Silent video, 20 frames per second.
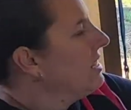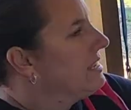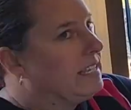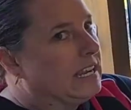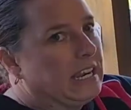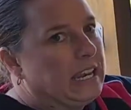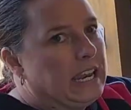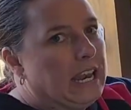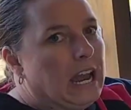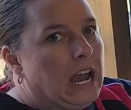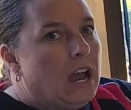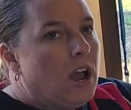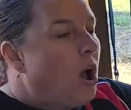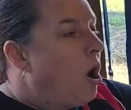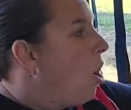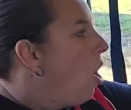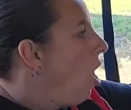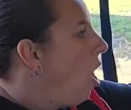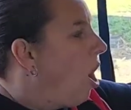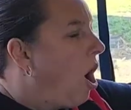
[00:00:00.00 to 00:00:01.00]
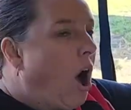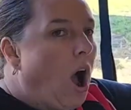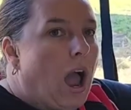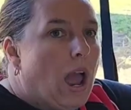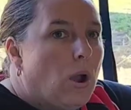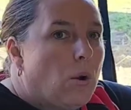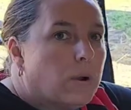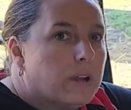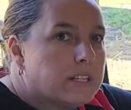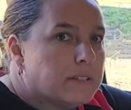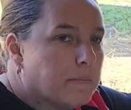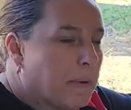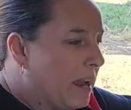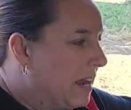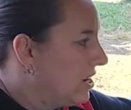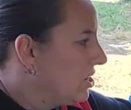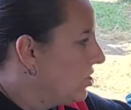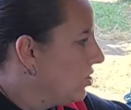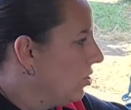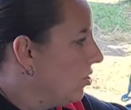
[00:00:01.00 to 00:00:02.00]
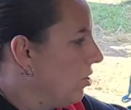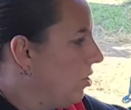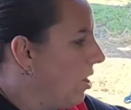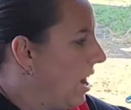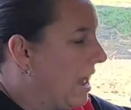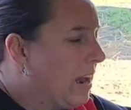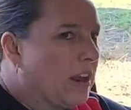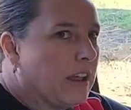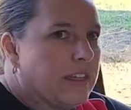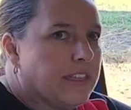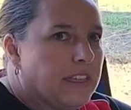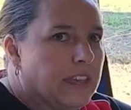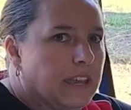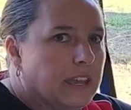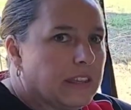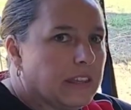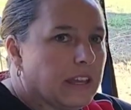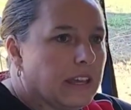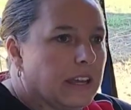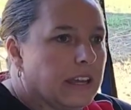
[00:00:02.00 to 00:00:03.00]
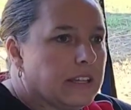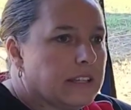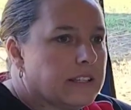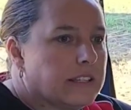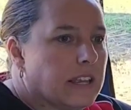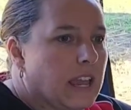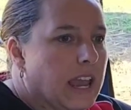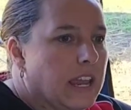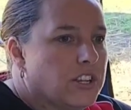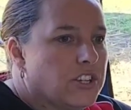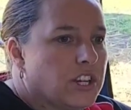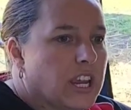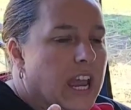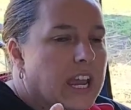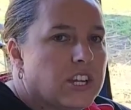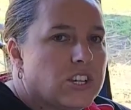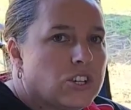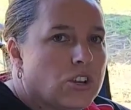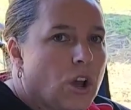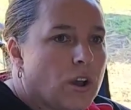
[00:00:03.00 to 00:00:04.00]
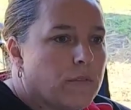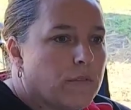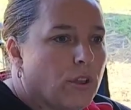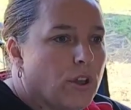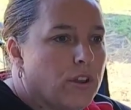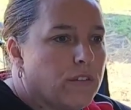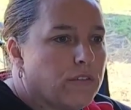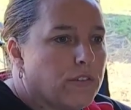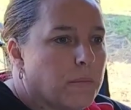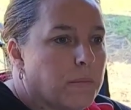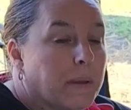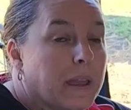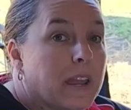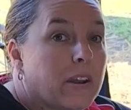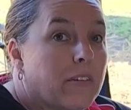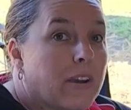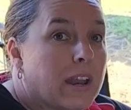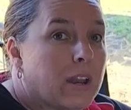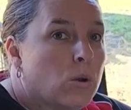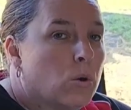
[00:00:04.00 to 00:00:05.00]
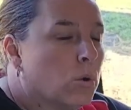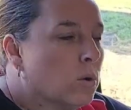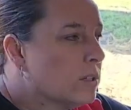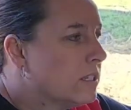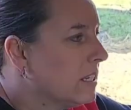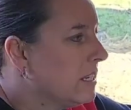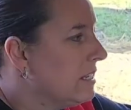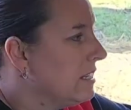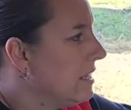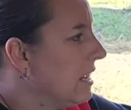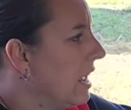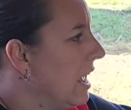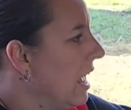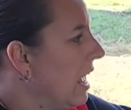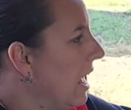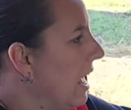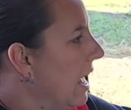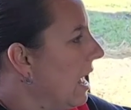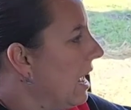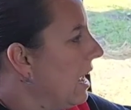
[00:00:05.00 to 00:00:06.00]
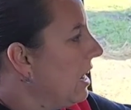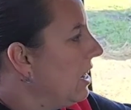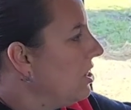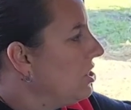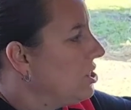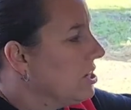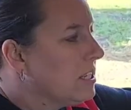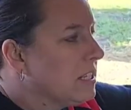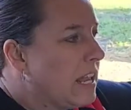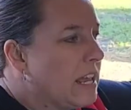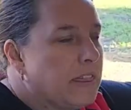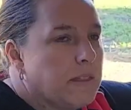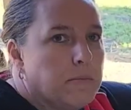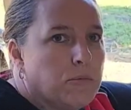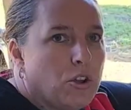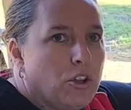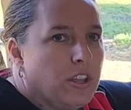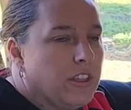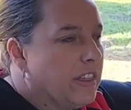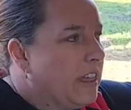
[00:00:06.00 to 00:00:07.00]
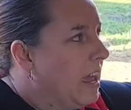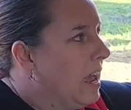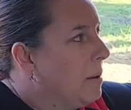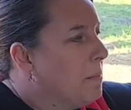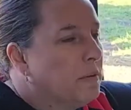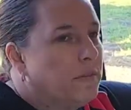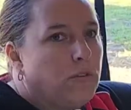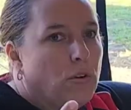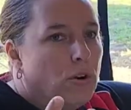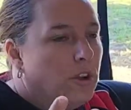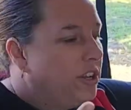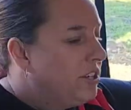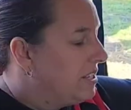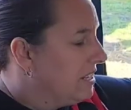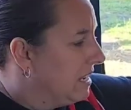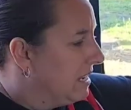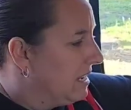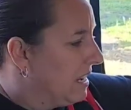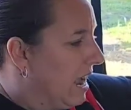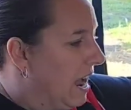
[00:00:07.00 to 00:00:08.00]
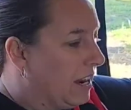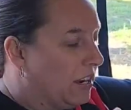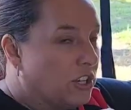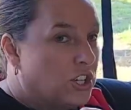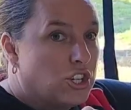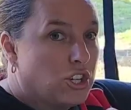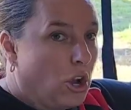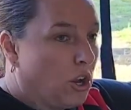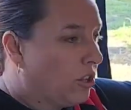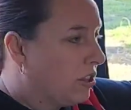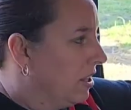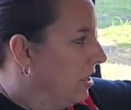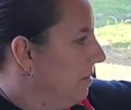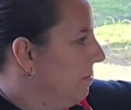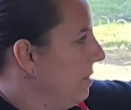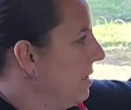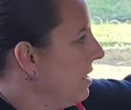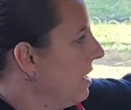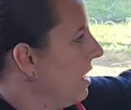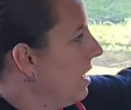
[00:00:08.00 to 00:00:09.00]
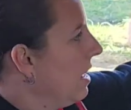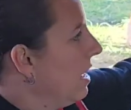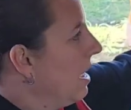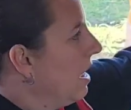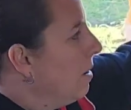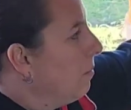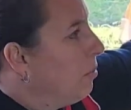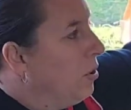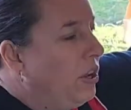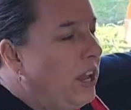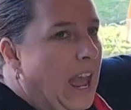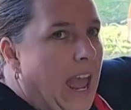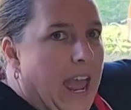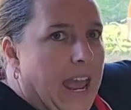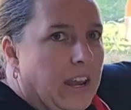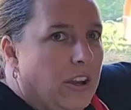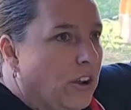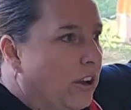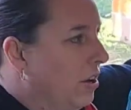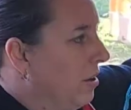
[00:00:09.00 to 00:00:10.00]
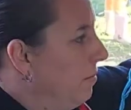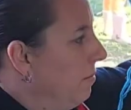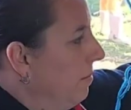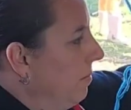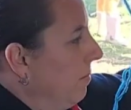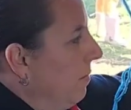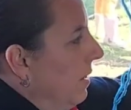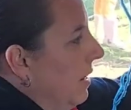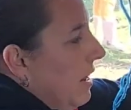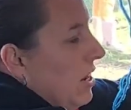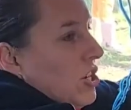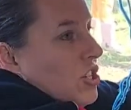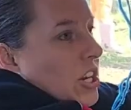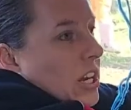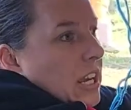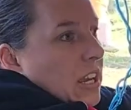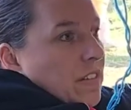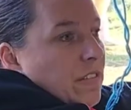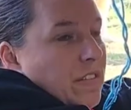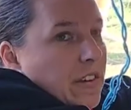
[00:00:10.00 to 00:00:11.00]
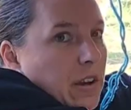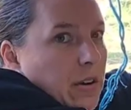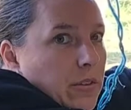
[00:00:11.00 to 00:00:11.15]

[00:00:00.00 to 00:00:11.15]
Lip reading: sit here, I always make sure, and I think that it's education I've learnt from being around horses, just let them know you're there. Before you sit down and shock them, put your hand on them, she can feel